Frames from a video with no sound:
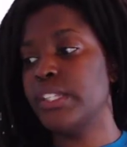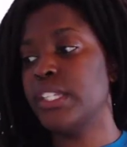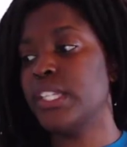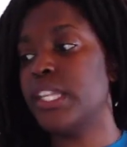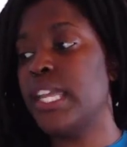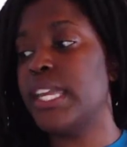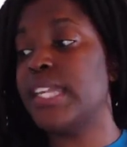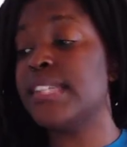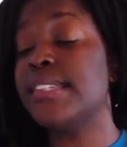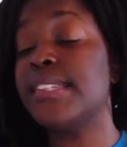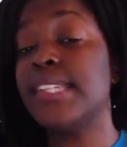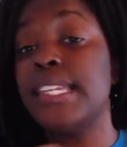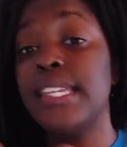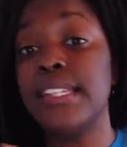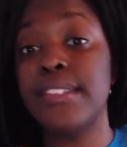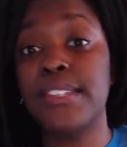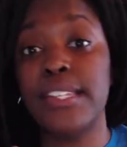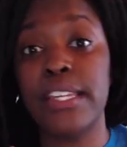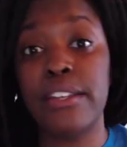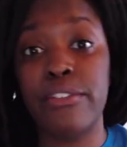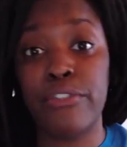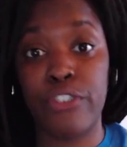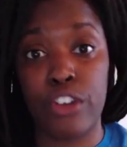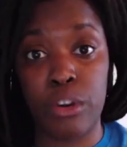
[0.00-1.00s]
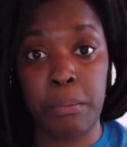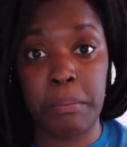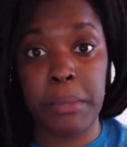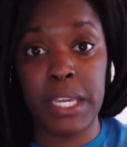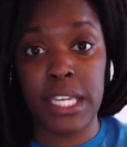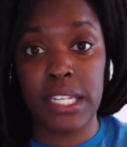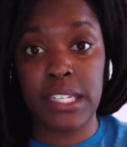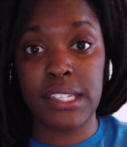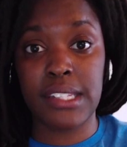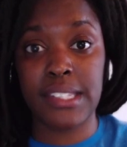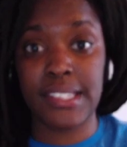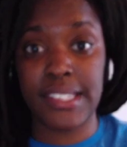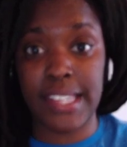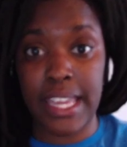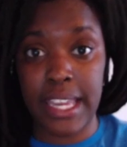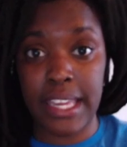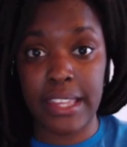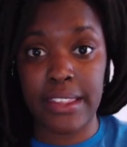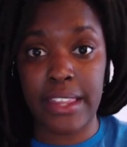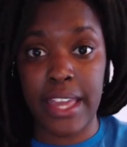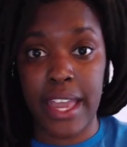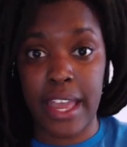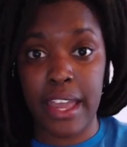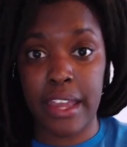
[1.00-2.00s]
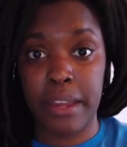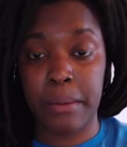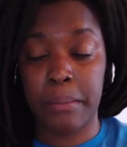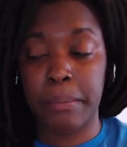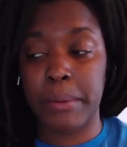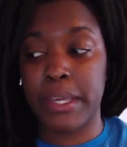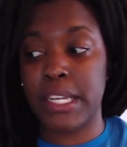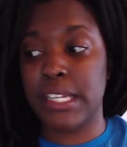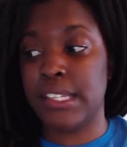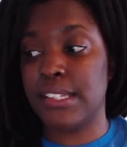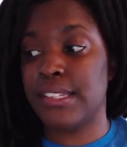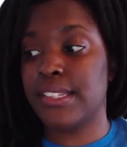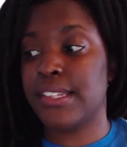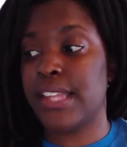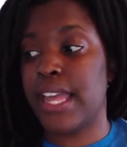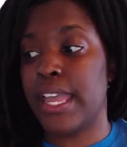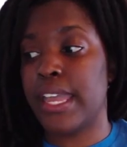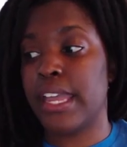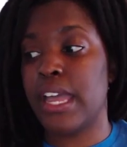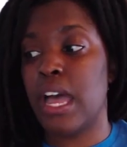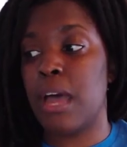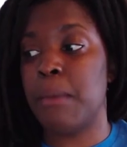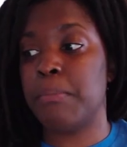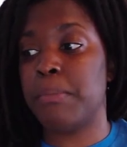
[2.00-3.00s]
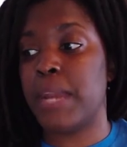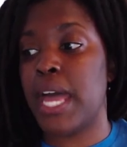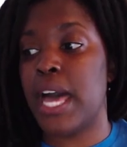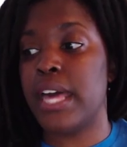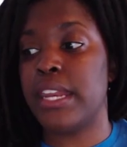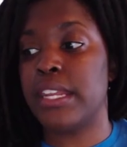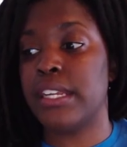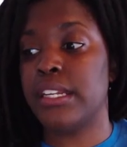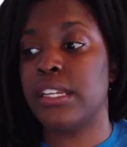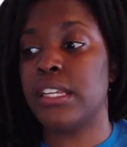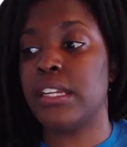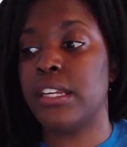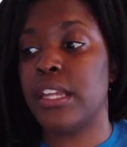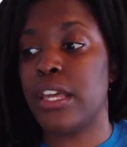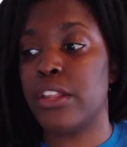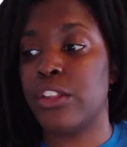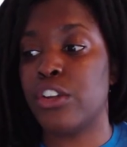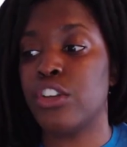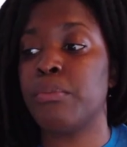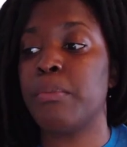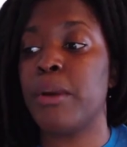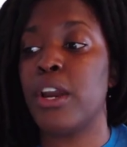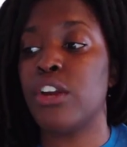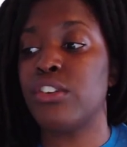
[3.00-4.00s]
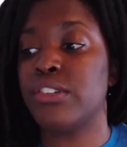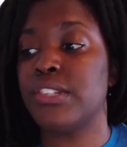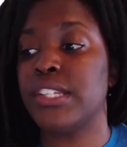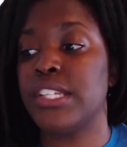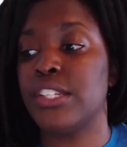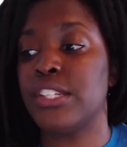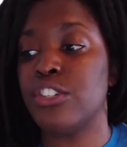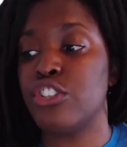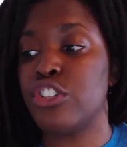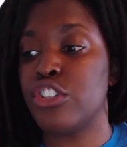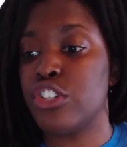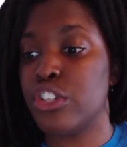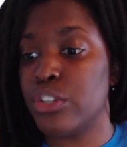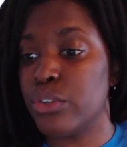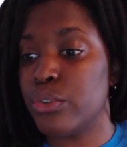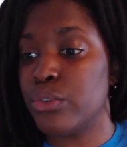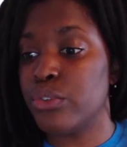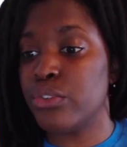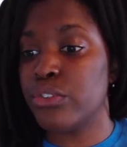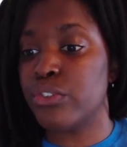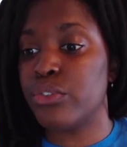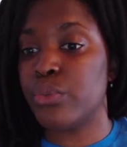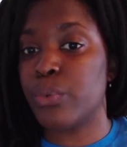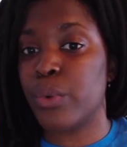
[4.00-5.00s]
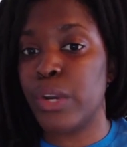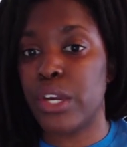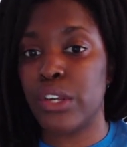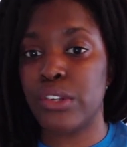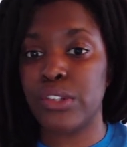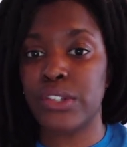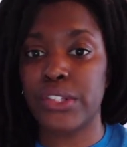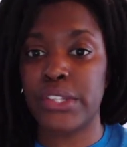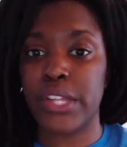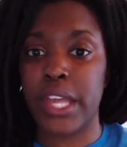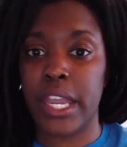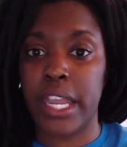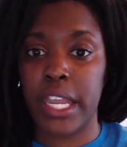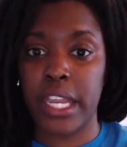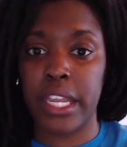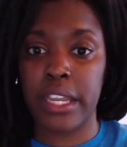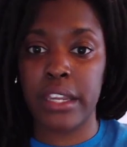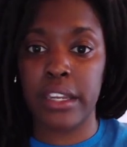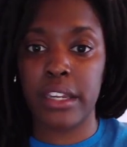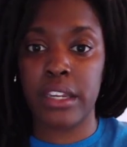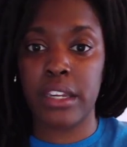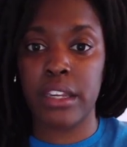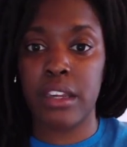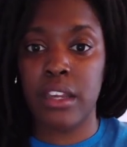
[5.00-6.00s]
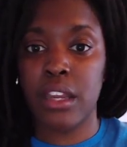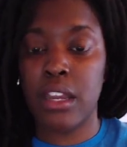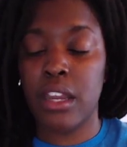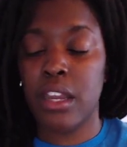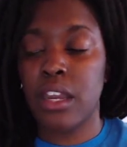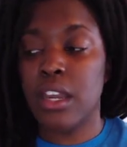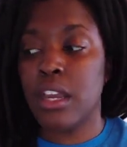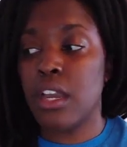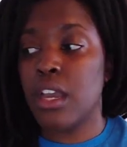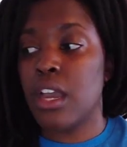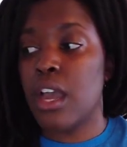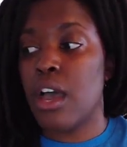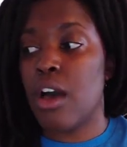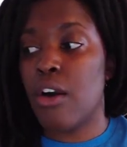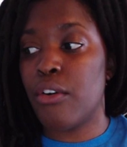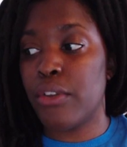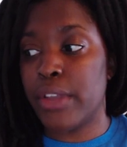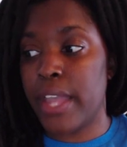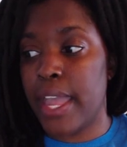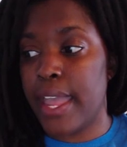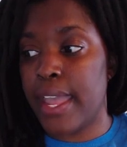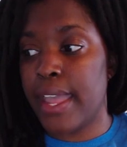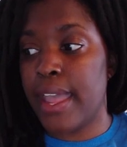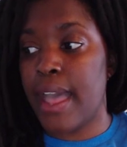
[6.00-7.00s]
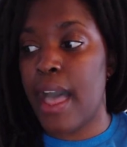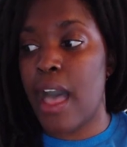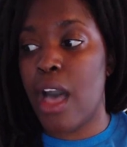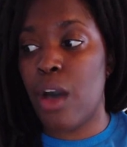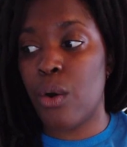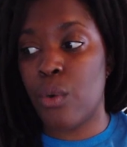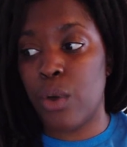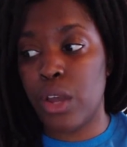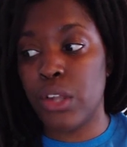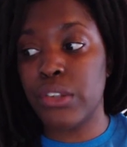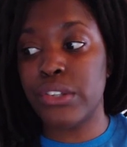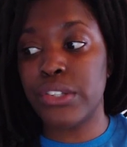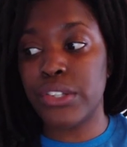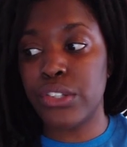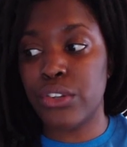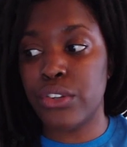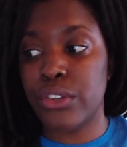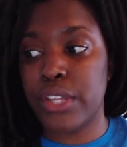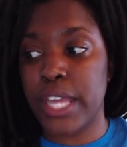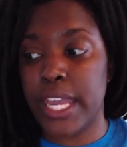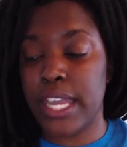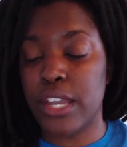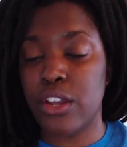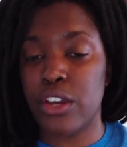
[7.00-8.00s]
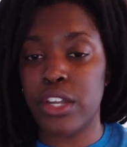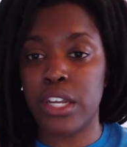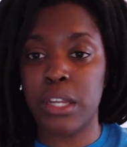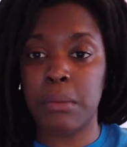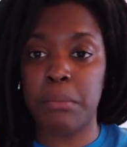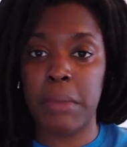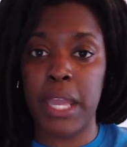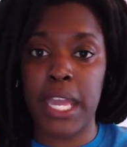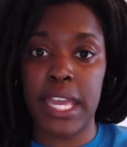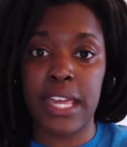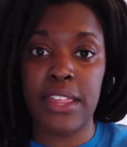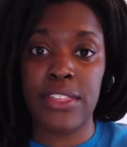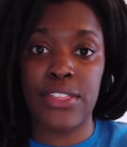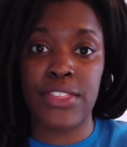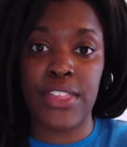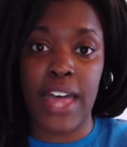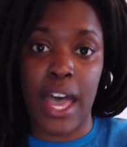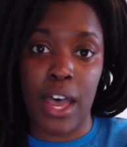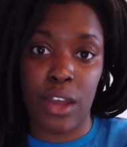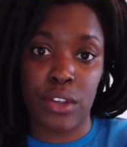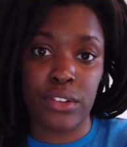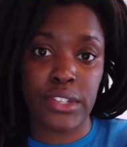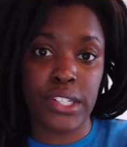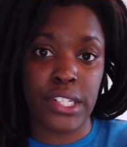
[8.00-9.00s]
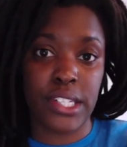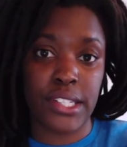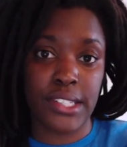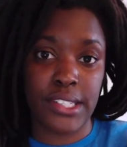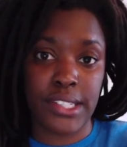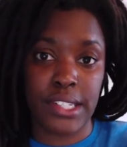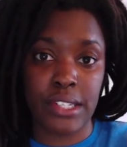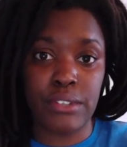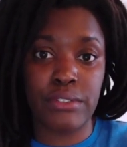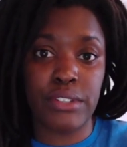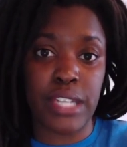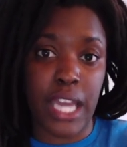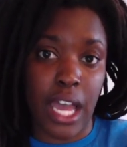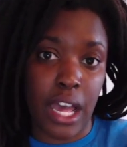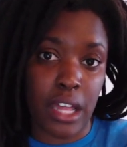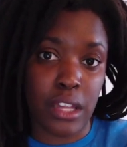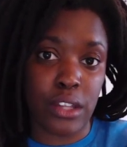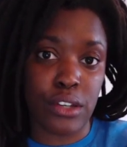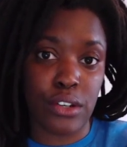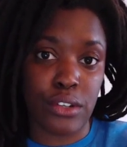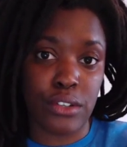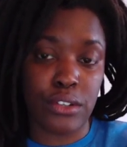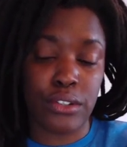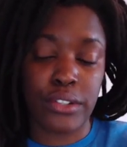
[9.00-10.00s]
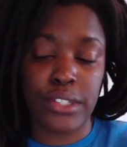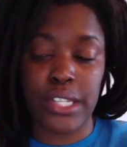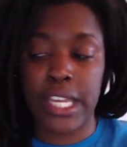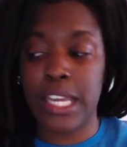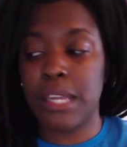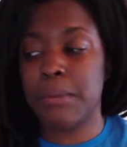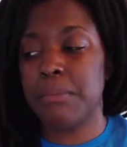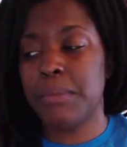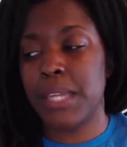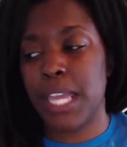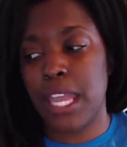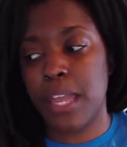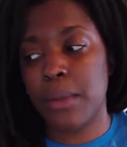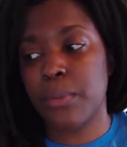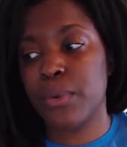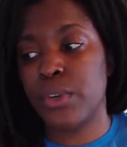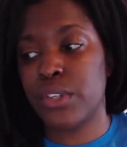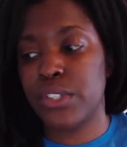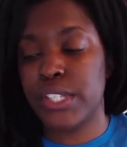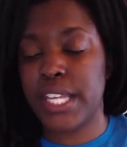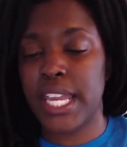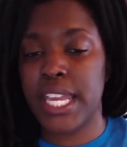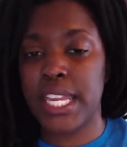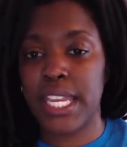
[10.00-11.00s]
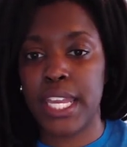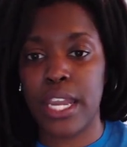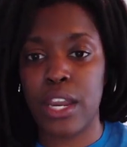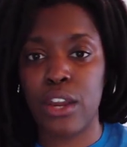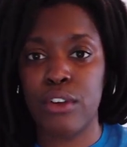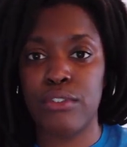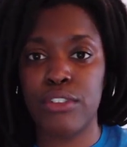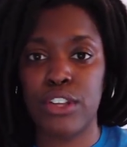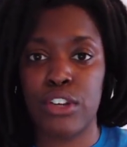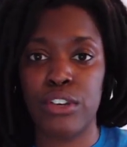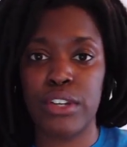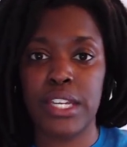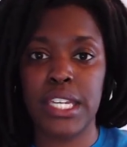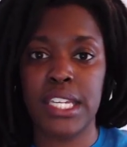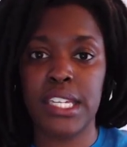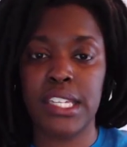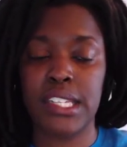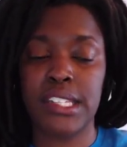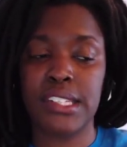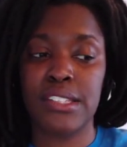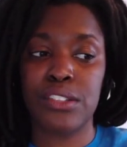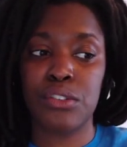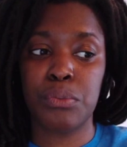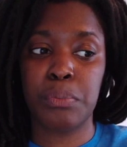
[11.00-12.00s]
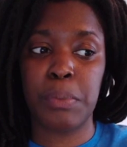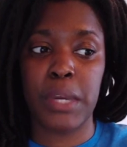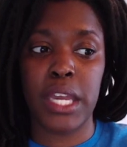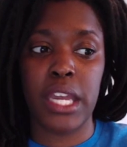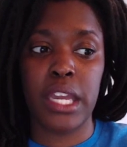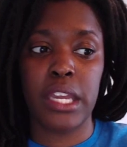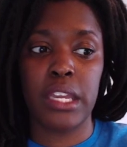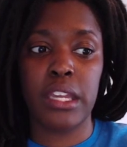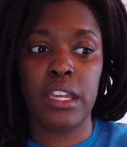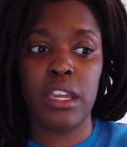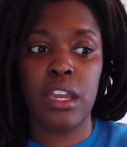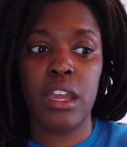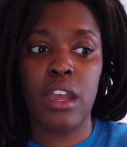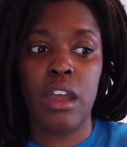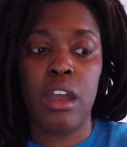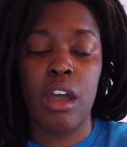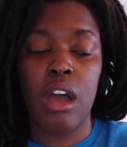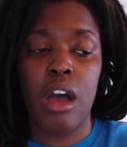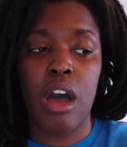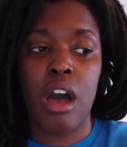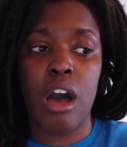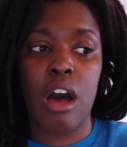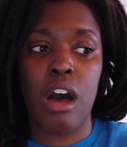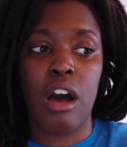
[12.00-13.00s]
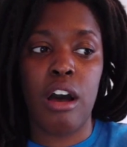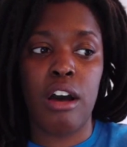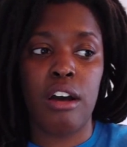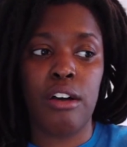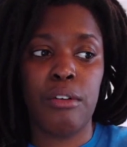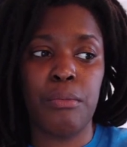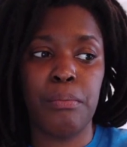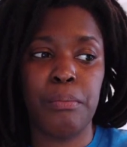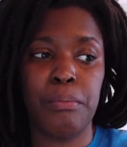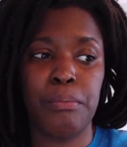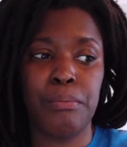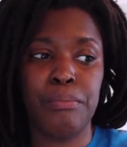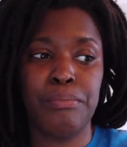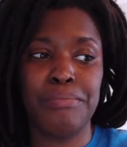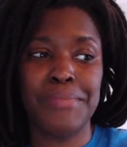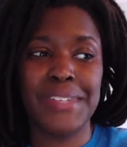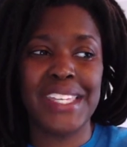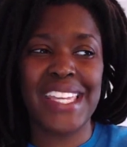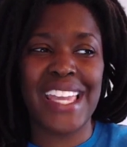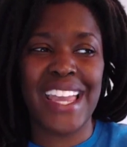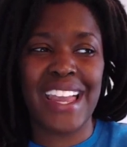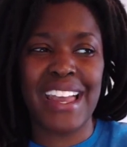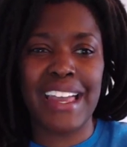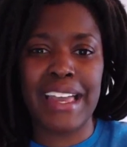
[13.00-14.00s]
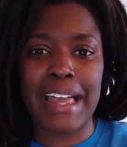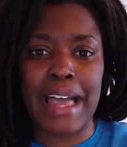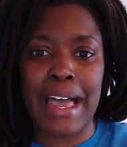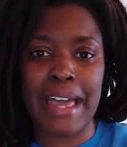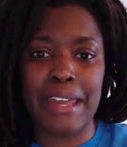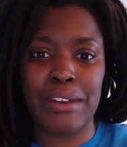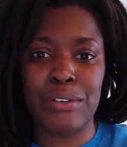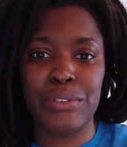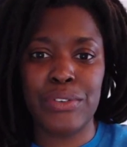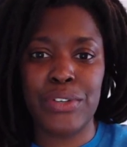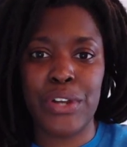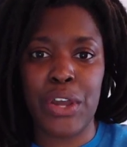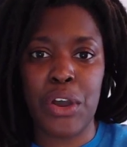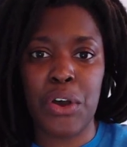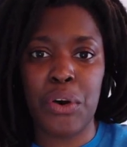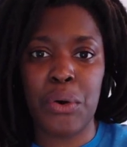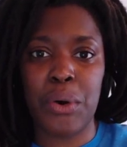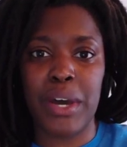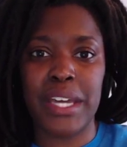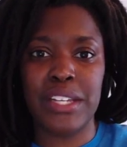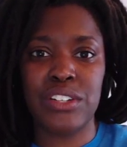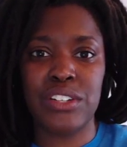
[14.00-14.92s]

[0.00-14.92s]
it's easy for me to say that, but it's I'm not in another person's shoes where it's okay, how else are they gonna make thousands of dollars and be able to take care of their kids? But I don't know.